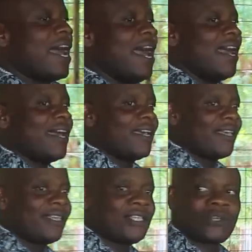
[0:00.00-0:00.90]
the
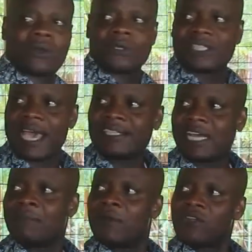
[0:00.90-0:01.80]
historical sites
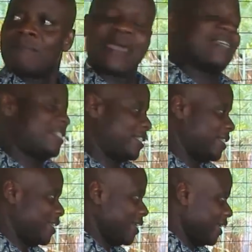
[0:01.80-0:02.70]
and
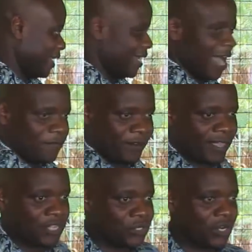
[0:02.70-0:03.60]
monuments in
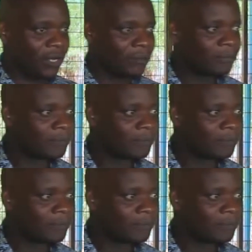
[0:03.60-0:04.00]
Africa that you know?